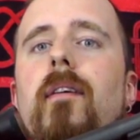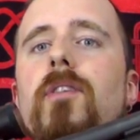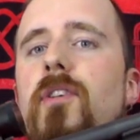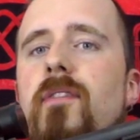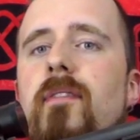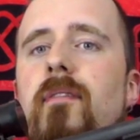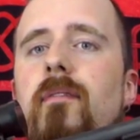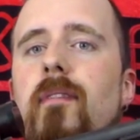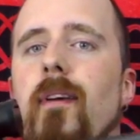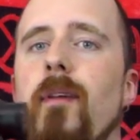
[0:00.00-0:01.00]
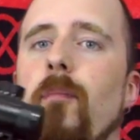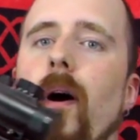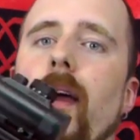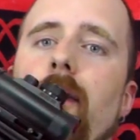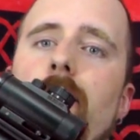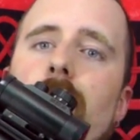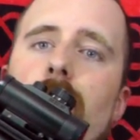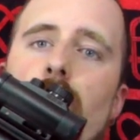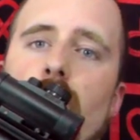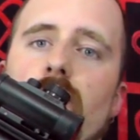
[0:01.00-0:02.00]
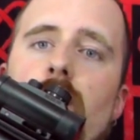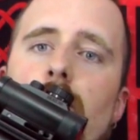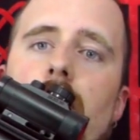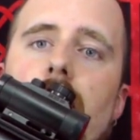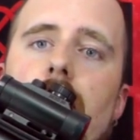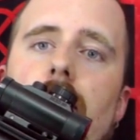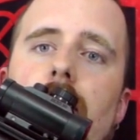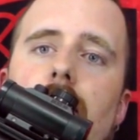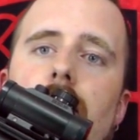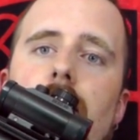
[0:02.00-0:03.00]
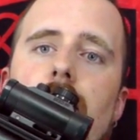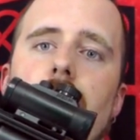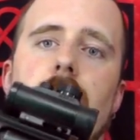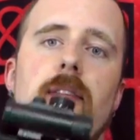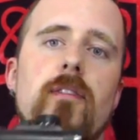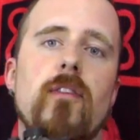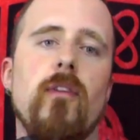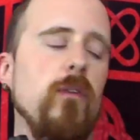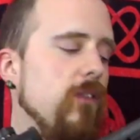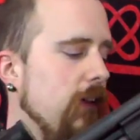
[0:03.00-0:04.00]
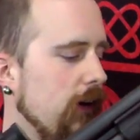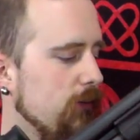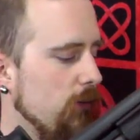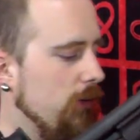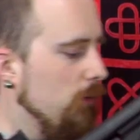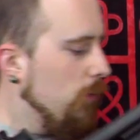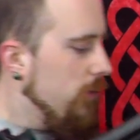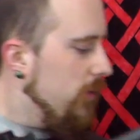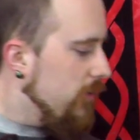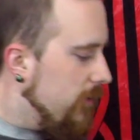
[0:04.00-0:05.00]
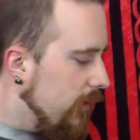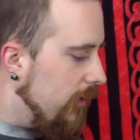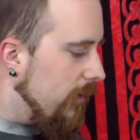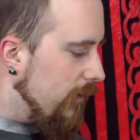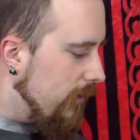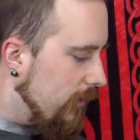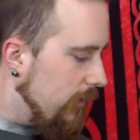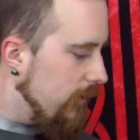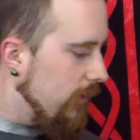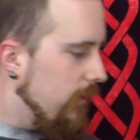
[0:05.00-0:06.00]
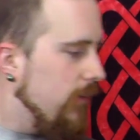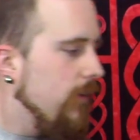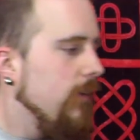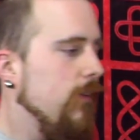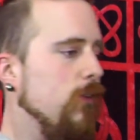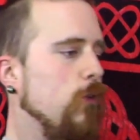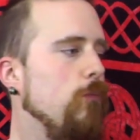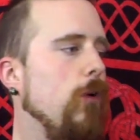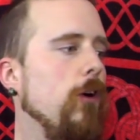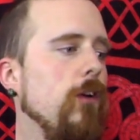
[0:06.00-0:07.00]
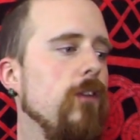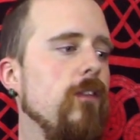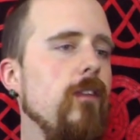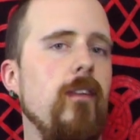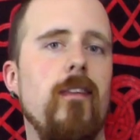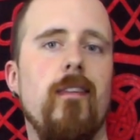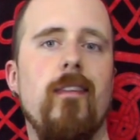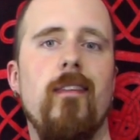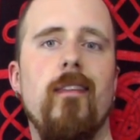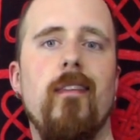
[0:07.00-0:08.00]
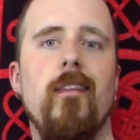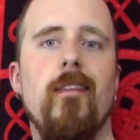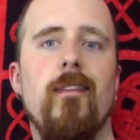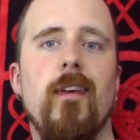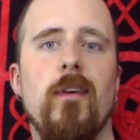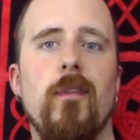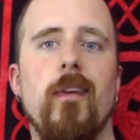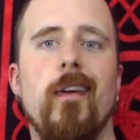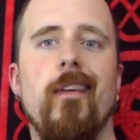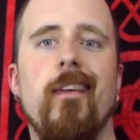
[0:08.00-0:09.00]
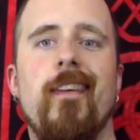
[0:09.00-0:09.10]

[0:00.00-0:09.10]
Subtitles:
Just in my personal opinion. Just looks nicer than with this humongous thing on there.